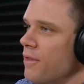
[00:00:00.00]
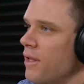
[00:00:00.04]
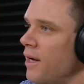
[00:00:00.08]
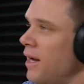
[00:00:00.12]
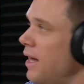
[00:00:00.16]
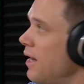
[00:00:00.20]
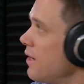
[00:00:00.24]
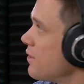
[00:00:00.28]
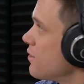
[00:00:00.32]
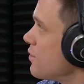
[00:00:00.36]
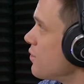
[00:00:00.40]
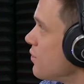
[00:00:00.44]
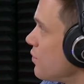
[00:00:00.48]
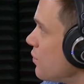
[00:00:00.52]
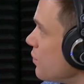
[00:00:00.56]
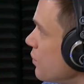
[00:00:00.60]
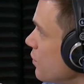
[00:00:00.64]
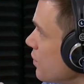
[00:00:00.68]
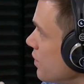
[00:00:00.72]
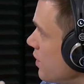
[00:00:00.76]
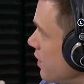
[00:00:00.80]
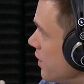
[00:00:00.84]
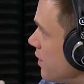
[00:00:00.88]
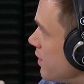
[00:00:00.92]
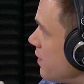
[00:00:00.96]
the last 2
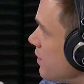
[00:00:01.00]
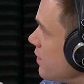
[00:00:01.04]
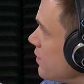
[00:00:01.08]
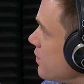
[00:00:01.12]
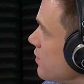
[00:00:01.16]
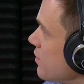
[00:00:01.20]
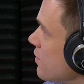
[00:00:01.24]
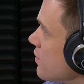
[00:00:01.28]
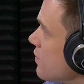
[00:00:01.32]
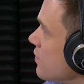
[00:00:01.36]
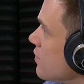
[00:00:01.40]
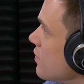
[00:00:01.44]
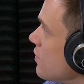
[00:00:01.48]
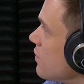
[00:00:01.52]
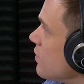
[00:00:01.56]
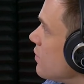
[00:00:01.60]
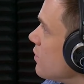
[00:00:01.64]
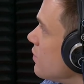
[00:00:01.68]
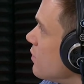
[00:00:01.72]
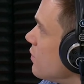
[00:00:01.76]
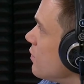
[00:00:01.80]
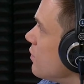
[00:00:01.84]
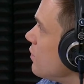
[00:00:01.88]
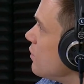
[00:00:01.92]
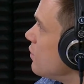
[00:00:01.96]
years,
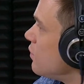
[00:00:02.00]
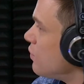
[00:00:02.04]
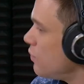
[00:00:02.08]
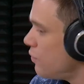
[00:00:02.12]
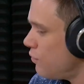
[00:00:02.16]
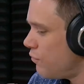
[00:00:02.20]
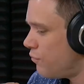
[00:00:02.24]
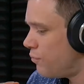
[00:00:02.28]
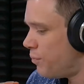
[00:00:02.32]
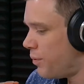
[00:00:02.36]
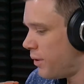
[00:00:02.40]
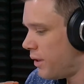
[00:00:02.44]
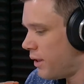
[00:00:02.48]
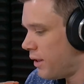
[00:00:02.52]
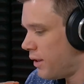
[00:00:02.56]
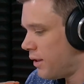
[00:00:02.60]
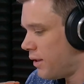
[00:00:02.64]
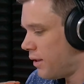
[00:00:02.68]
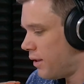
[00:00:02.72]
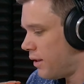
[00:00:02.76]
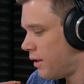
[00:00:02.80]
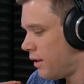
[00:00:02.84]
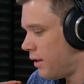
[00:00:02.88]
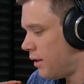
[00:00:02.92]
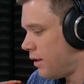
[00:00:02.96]
you've
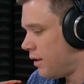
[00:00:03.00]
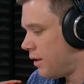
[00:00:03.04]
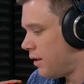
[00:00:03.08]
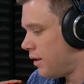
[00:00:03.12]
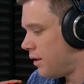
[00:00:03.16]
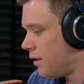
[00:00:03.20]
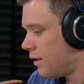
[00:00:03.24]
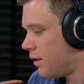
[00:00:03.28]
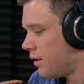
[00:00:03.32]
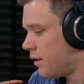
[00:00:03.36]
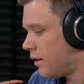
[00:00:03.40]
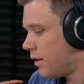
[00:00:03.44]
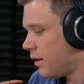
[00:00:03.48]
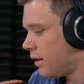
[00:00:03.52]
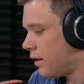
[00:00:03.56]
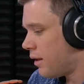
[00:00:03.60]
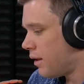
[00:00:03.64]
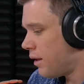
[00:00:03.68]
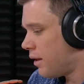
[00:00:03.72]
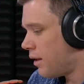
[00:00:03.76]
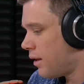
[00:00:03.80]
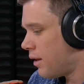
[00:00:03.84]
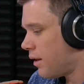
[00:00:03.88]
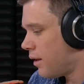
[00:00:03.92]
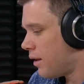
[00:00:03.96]
been in
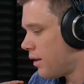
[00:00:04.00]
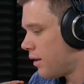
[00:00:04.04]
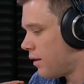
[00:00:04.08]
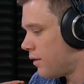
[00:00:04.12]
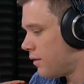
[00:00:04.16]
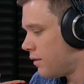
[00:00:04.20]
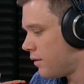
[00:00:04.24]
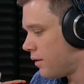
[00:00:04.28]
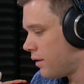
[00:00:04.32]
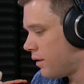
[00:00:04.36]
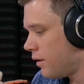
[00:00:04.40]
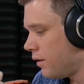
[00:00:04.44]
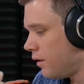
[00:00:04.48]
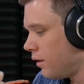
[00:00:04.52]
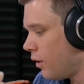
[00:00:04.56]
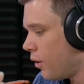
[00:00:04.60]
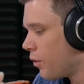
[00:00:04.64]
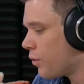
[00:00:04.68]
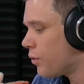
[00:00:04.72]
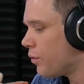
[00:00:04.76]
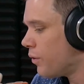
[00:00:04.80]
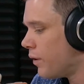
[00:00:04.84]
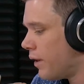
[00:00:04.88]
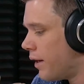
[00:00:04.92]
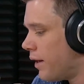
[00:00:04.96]
the
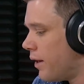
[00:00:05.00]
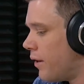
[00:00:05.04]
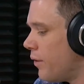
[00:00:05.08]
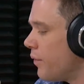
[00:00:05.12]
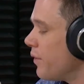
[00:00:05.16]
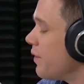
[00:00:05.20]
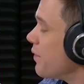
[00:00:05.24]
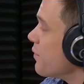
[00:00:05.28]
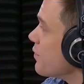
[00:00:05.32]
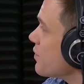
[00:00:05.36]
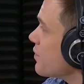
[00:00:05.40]
local area